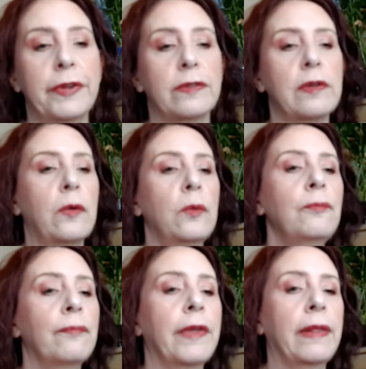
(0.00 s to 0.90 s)
So
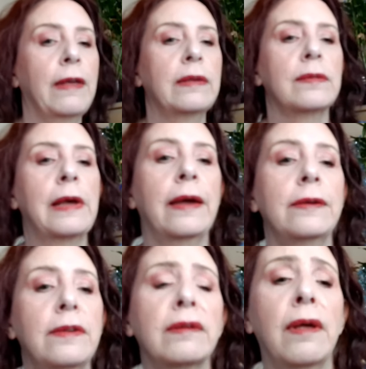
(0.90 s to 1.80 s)
in this
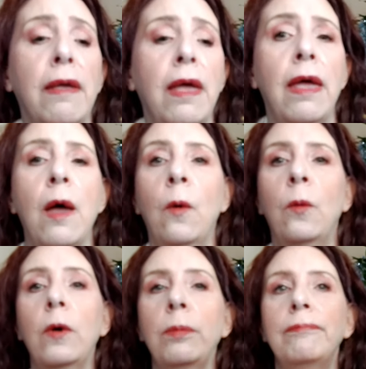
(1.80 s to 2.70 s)
case,
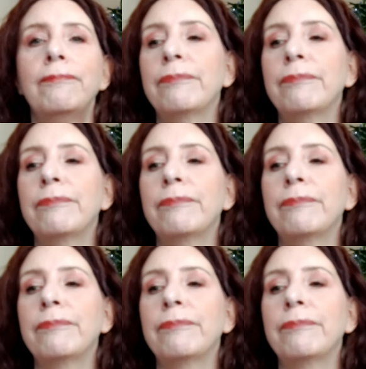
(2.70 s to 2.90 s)
whoop,